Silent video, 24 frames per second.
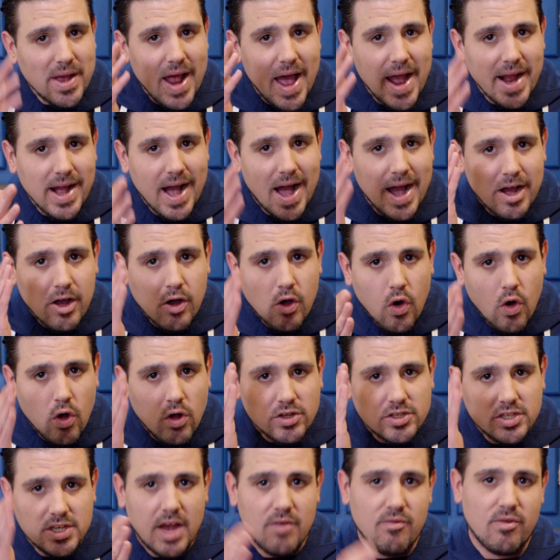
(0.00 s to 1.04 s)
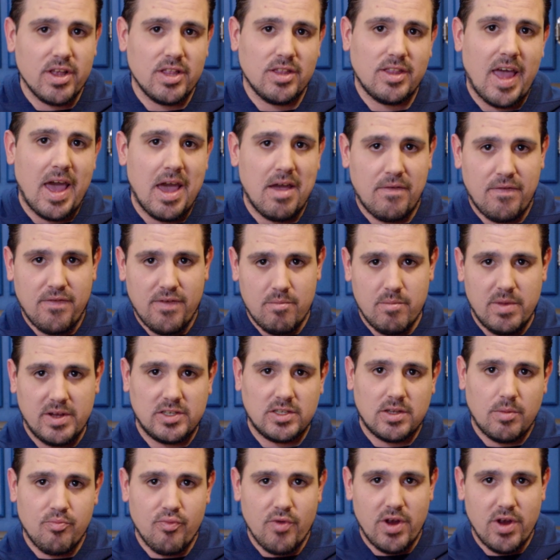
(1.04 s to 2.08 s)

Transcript: but I got calls every day from Mr.